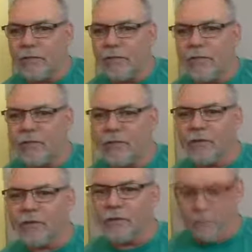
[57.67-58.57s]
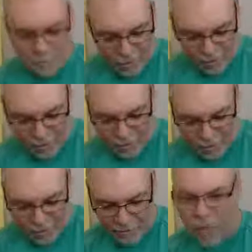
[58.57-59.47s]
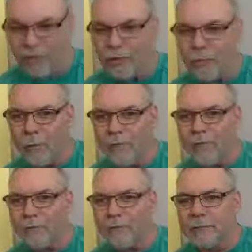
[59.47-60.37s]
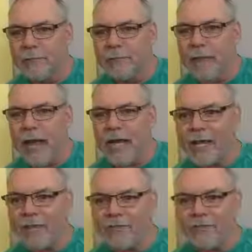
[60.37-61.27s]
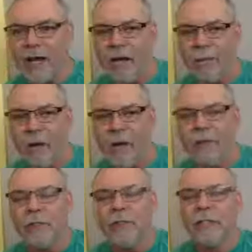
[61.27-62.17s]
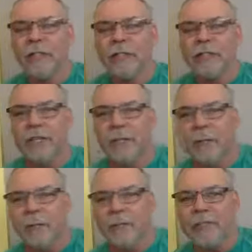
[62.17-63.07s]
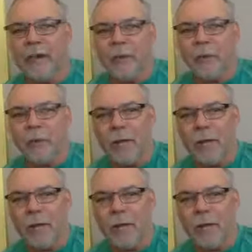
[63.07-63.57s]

Fisher, Marky McCarger, how you doing, buddy? Pat Hayes, Don Brown. Tonight we're going to be talking about